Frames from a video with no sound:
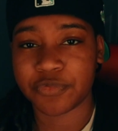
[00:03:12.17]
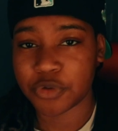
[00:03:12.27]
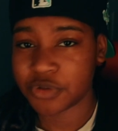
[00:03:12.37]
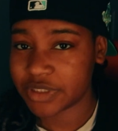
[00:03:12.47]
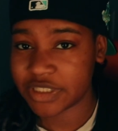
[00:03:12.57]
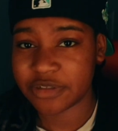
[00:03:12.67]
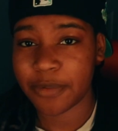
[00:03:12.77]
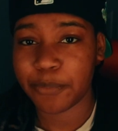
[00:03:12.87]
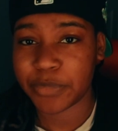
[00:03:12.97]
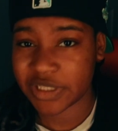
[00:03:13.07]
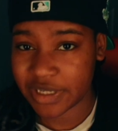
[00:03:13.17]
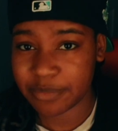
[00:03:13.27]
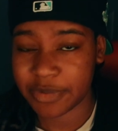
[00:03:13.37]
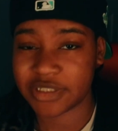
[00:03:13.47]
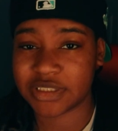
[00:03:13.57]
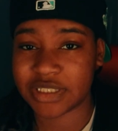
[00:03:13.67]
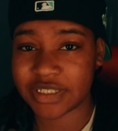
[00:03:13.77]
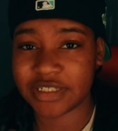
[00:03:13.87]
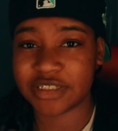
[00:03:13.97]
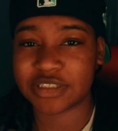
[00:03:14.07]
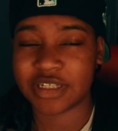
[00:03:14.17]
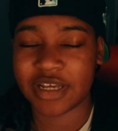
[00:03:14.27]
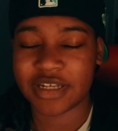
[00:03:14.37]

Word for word: fully plant-based things,